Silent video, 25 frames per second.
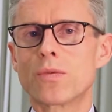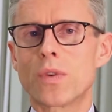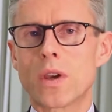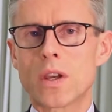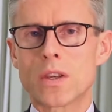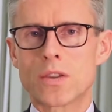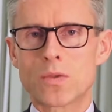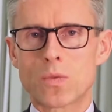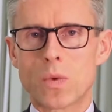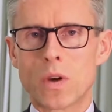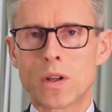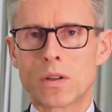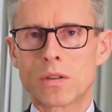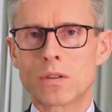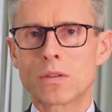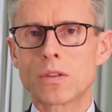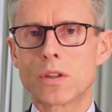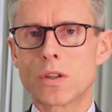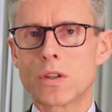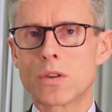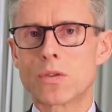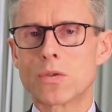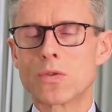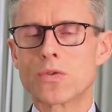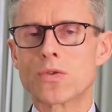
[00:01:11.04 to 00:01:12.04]
Phase 1
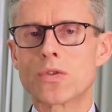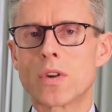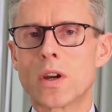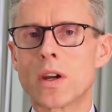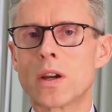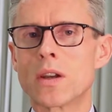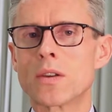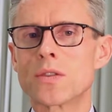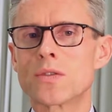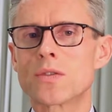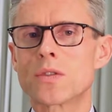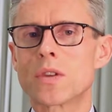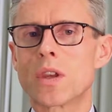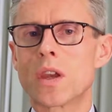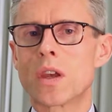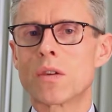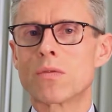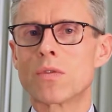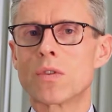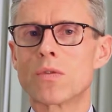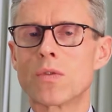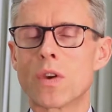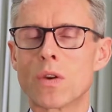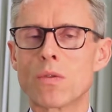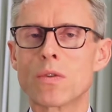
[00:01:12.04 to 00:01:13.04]
clinical trials
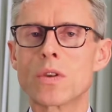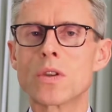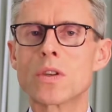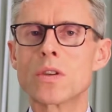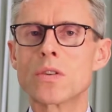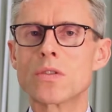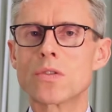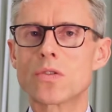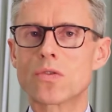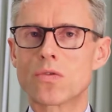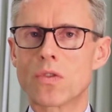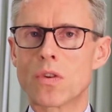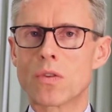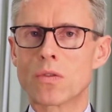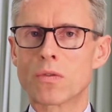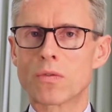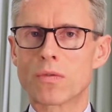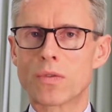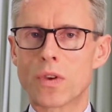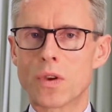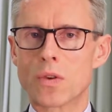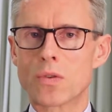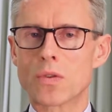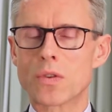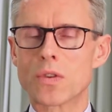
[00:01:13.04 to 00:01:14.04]
have a very strong
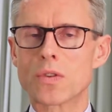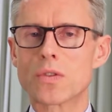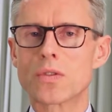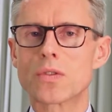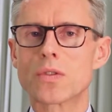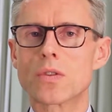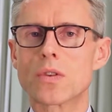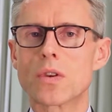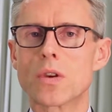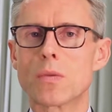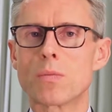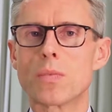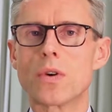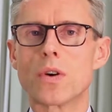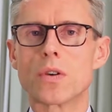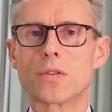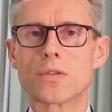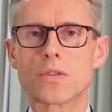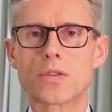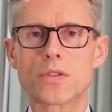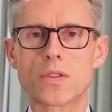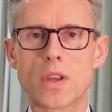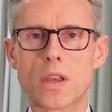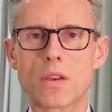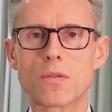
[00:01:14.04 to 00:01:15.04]
focus
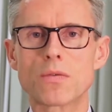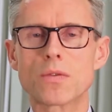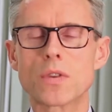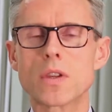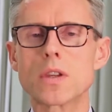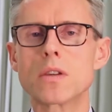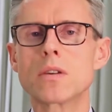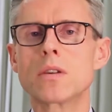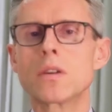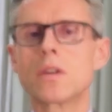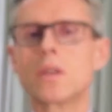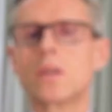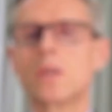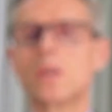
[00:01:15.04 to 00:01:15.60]
upon safety.